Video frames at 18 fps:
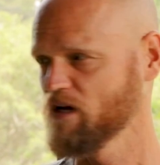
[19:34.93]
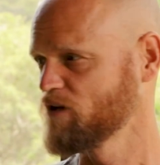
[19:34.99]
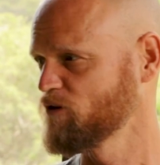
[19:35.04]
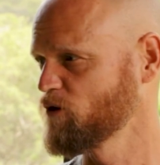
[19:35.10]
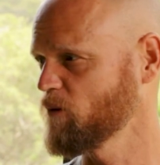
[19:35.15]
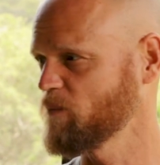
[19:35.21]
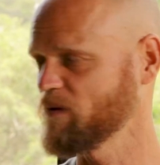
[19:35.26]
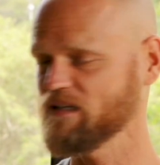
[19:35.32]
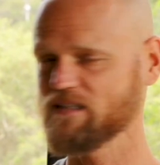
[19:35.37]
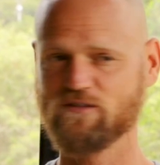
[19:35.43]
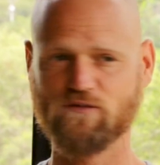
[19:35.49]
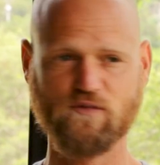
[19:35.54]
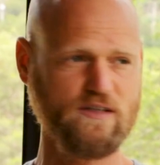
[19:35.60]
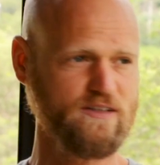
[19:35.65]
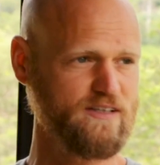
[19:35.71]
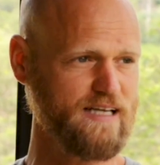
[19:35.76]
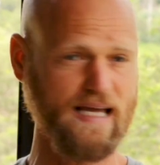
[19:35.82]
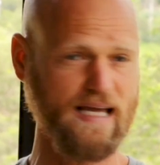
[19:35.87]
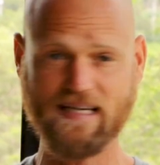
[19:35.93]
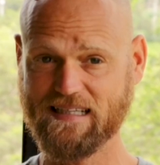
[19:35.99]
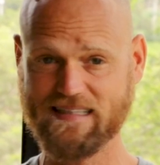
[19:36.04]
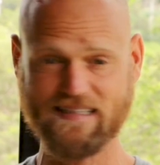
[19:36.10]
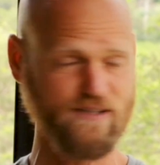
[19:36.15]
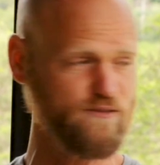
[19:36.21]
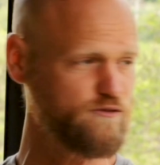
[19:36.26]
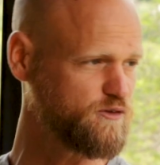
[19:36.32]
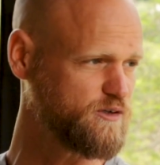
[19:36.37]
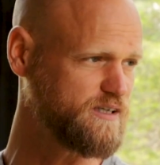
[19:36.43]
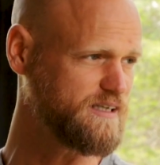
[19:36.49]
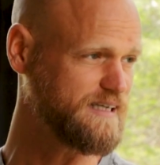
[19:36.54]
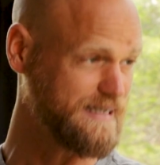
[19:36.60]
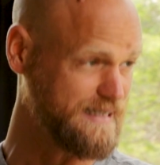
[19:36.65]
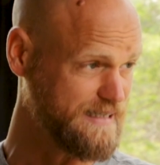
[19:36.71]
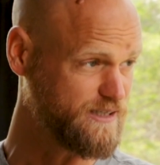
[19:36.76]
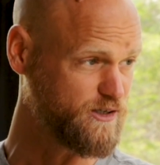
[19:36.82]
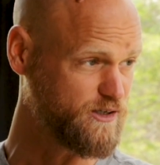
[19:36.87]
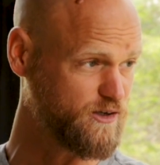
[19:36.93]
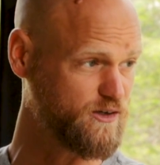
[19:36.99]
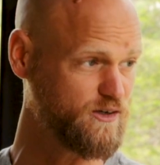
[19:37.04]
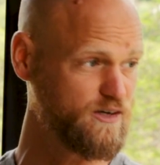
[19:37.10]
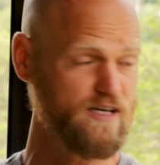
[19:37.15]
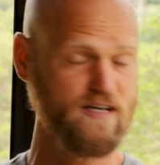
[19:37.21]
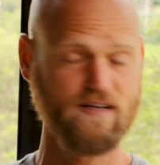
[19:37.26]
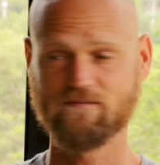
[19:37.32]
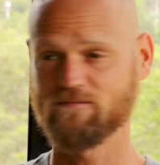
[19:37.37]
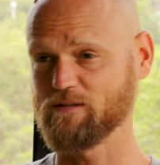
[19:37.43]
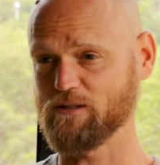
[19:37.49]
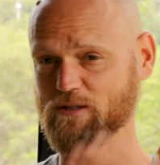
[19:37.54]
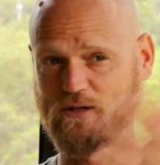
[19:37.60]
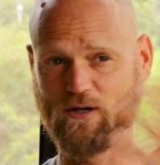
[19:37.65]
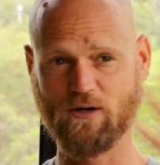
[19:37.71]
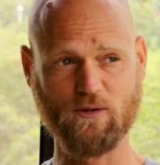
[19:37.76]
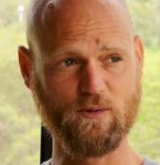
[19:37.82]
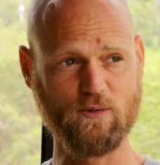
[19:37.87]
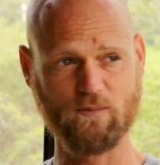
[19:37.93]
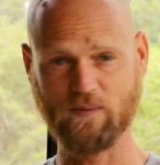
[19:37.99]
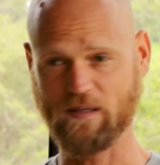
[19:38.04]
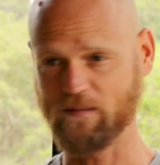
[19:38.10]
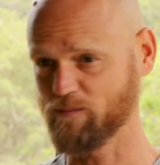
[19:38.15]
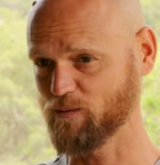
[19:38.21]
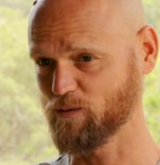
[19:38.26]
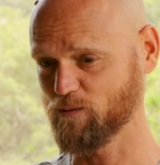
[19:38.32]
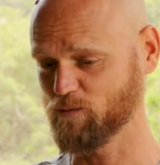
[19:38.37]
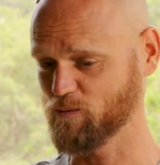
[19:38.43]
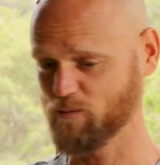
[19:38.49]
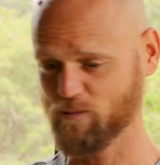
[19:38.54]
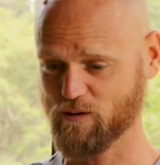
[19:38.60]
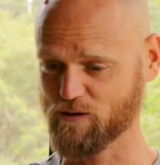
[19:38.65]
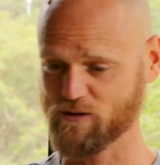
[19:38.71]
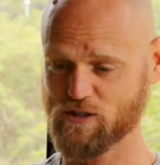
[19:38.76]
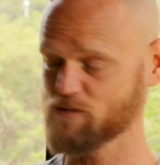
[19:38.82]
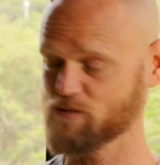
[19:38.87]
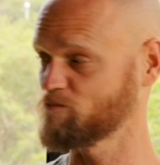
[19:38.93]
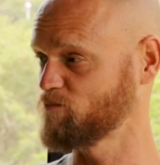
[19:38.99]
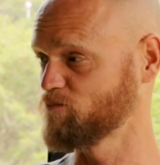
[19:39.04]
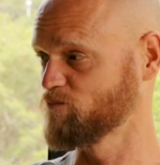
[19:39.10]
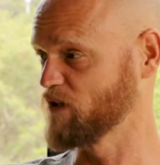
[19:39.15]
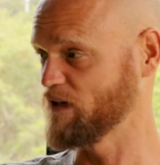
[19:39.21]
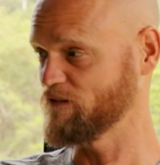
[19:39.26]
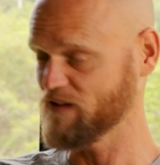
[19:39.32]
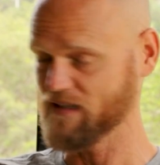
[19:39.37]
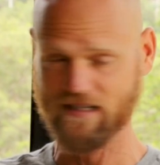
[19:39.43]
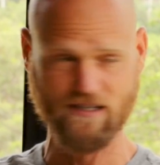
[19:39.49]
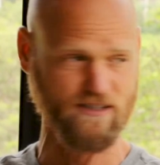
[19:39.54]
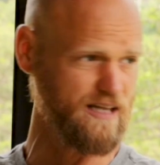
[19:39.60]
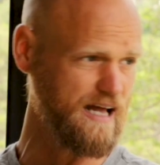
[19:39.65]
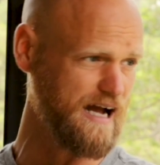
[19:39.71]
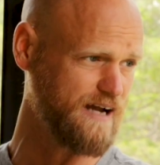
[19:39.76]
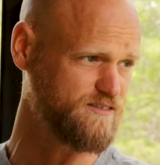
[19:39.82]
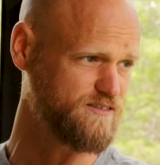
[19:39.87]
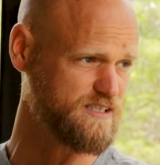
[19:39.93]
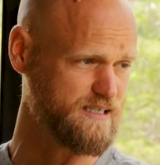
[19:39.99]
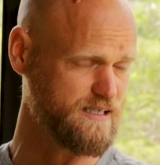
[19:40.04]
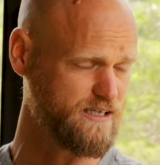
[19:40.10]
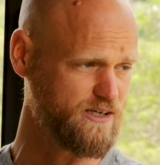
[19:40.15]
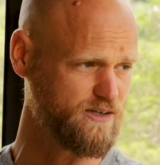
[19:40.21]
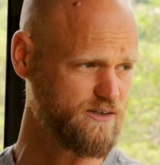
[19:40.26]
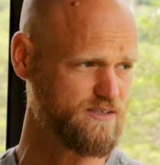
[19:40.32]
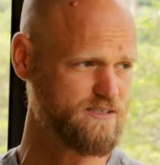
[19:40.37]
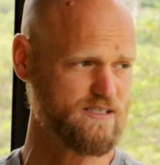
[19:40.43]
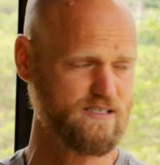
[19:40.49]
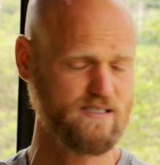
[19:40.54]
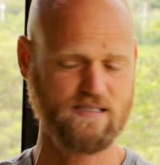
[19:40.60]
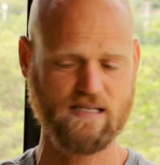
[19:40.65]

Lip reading: Nobody's feeling any different here. People are just living their lives here. This